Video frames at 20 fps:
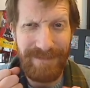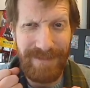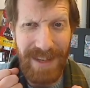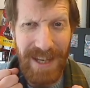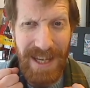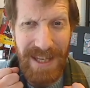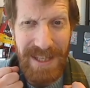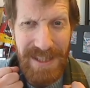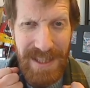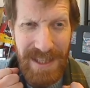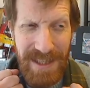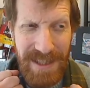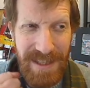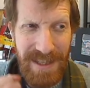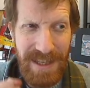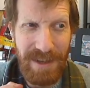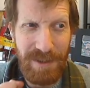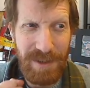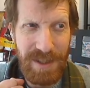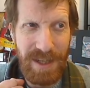is this
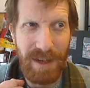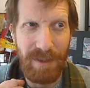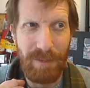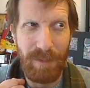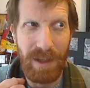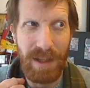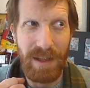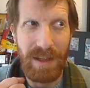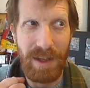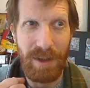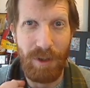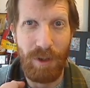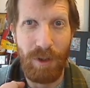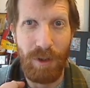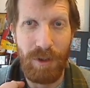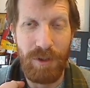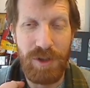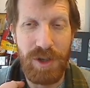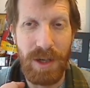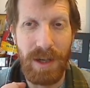tier set really
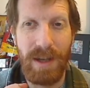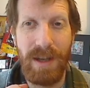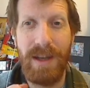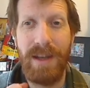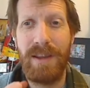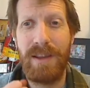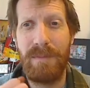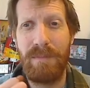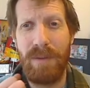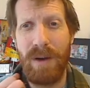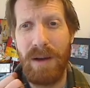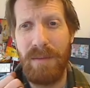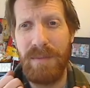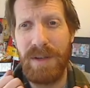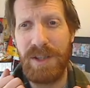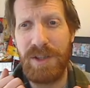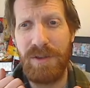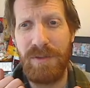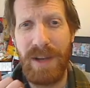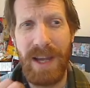encouraging? The problem
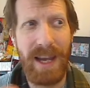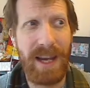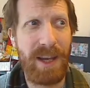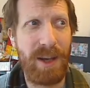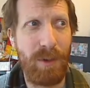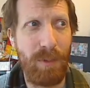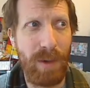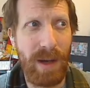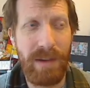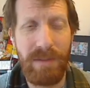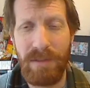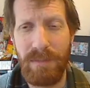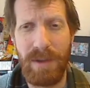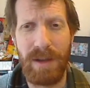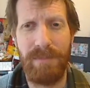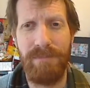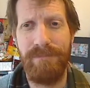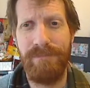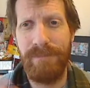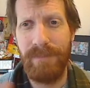is you can't get away from
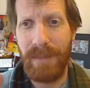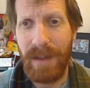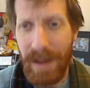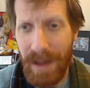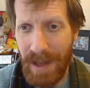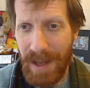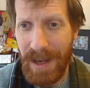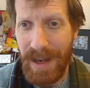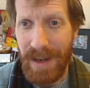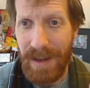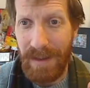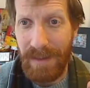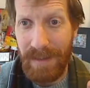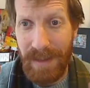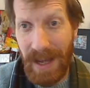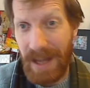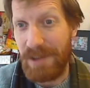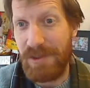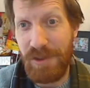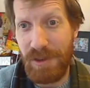it.
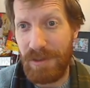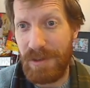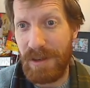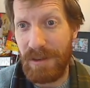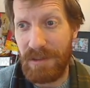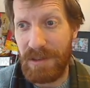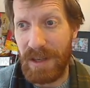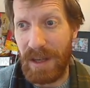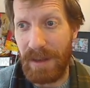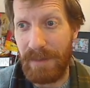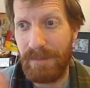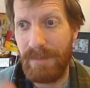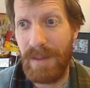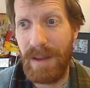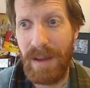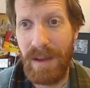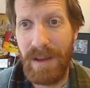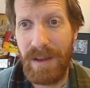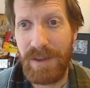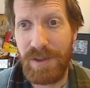That's your tier set.
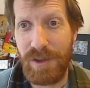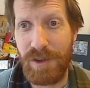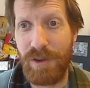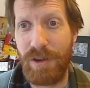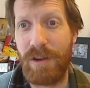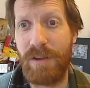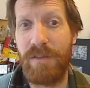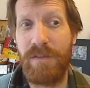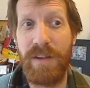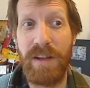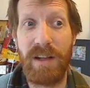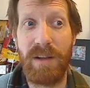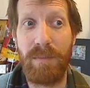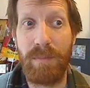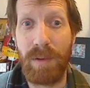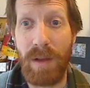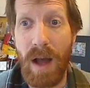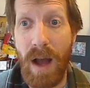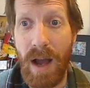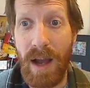So you're going to feel
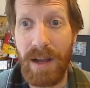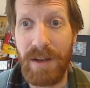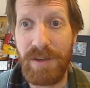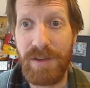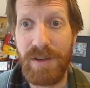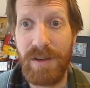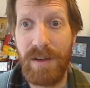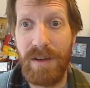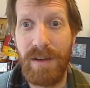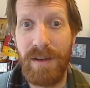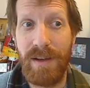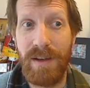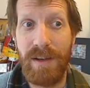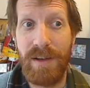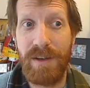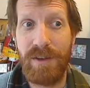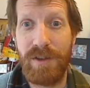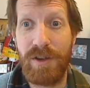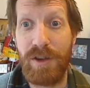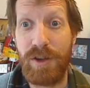obliged
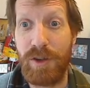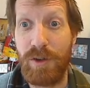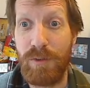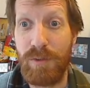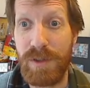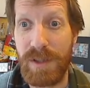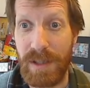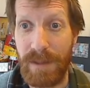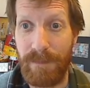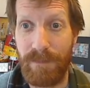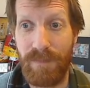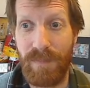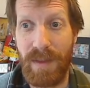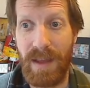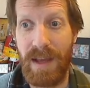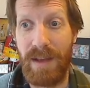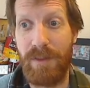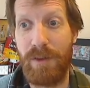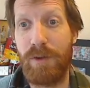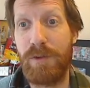to use it.
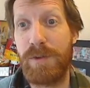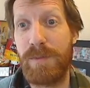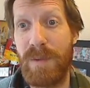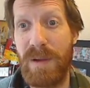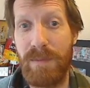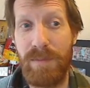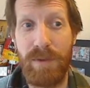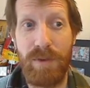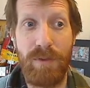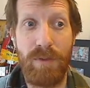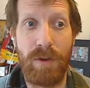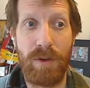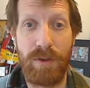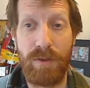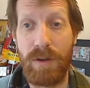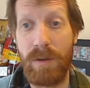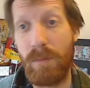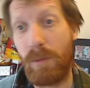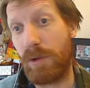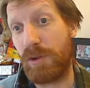And those people who are
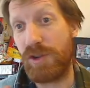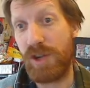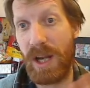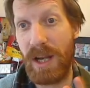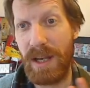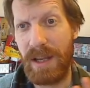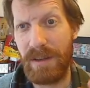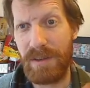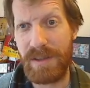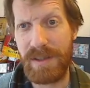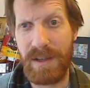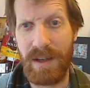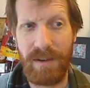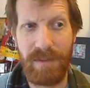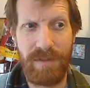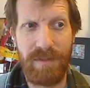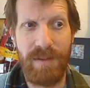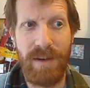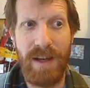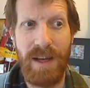doing more chain heal
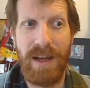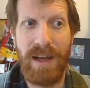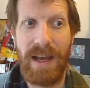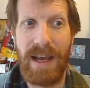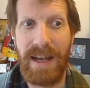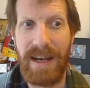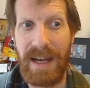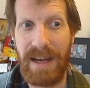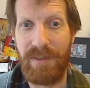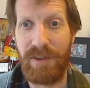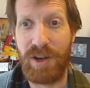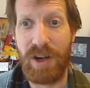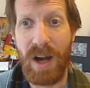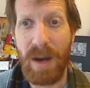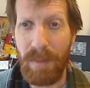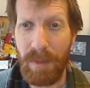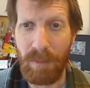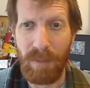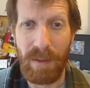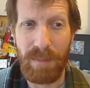stuff and have a
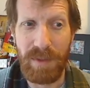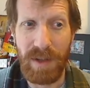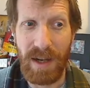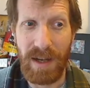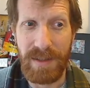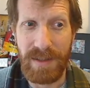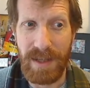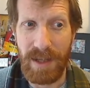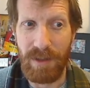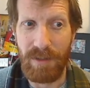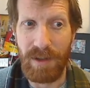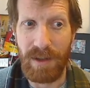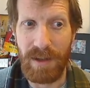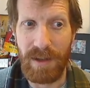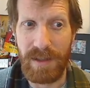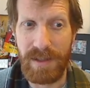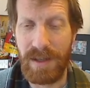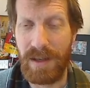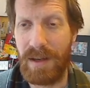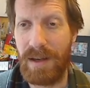couple Riptides out at
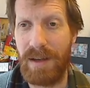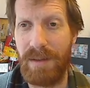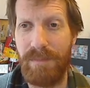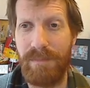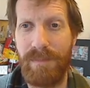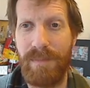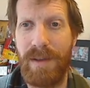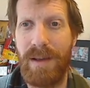a time